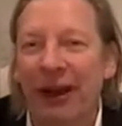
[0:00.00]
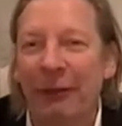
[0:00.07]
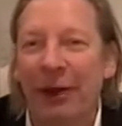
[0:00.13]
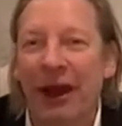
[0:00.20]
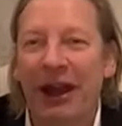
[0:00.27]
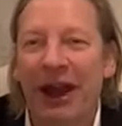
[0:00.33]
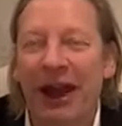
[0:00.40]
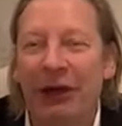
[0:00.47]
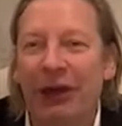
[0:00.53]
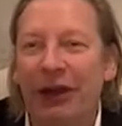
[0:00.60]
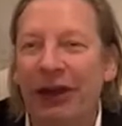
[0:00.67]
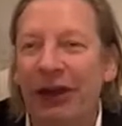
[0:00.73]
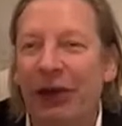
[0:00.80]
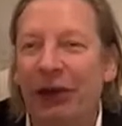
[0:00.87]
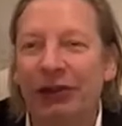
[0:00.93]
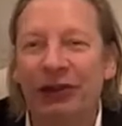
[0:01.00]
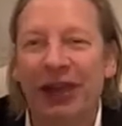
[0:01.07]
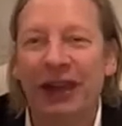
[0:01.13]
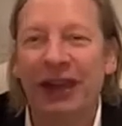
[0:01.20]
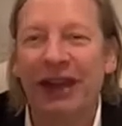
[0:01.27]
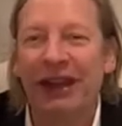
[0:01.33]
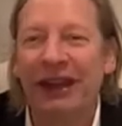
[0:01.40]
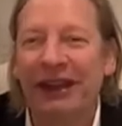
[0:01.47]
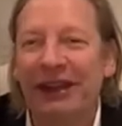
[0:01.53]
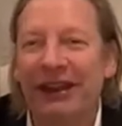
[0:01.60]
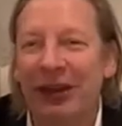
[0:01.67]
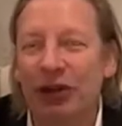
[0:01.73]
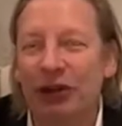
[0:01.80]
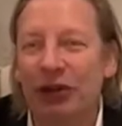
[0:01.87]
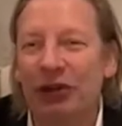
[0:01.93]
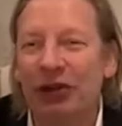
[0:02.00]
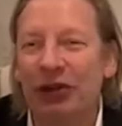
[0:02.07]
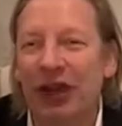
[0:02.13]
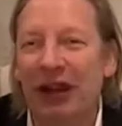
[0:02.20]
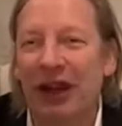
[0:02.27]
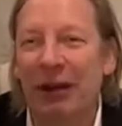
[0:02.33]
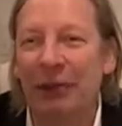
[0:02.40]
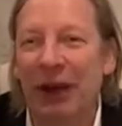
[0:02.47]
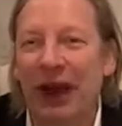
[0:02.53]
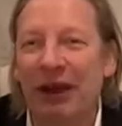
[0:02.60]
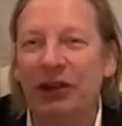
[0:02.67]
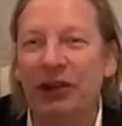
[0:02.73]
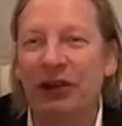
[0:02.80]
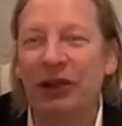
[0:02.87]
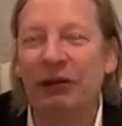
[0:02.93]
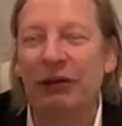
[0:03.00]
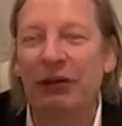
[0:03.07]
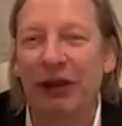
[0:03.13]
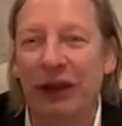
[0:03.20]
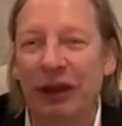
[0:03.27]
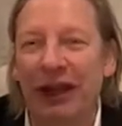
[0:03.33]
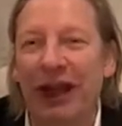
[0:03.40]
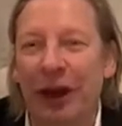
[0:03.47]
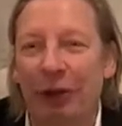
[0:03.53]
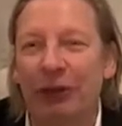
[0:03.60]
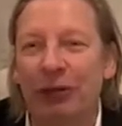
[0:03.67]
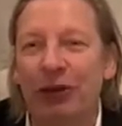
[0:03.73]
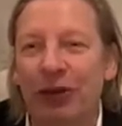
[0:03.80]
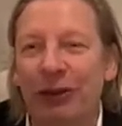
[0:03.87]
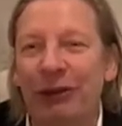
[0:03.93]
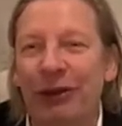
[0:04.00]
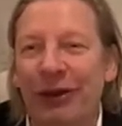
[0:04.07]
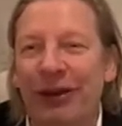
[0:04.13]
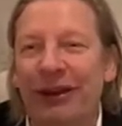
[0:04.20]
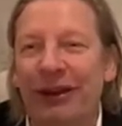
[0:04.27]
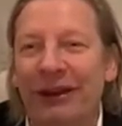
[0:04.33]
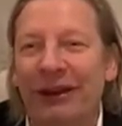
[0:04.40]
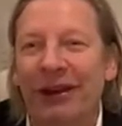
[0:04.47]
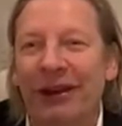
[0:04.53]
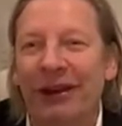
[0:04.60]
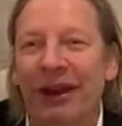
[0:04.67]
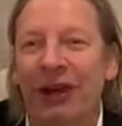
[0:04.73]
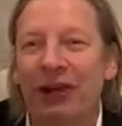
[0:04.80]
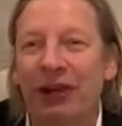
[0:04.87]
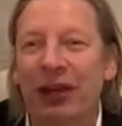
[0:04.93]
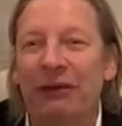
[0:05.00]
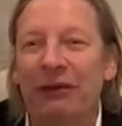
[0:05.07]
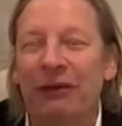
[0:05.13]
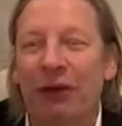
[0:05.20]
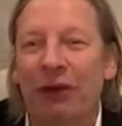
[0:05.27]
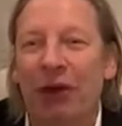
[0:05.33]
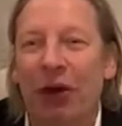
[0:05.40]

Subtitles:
about how the goal setting that Jude set up actually really helped you achieve your